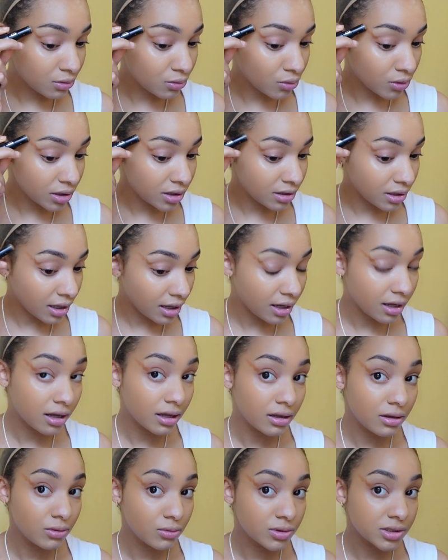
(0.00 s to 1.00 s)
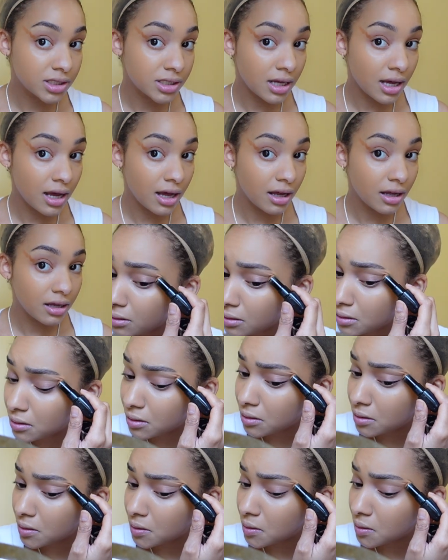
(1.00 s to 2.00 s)
What the hell was that?
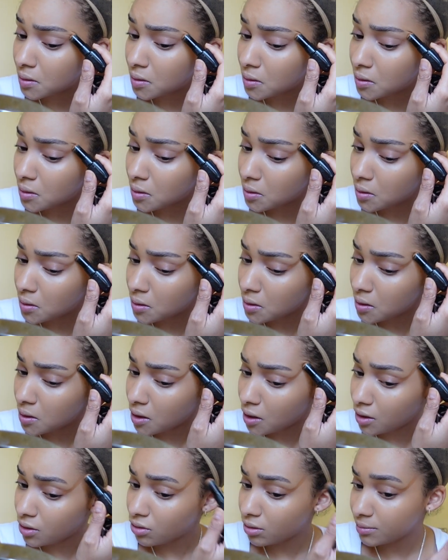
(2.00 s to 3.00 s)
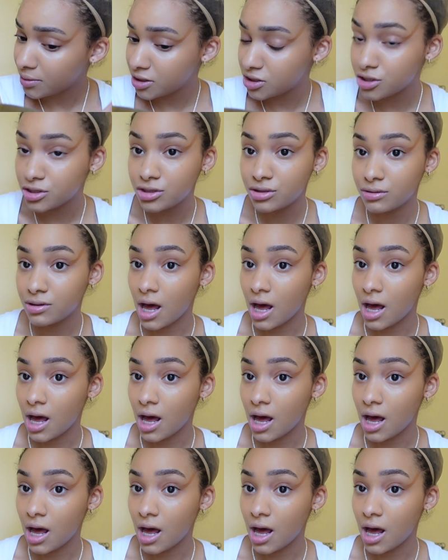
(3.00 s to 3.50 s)
I normally just do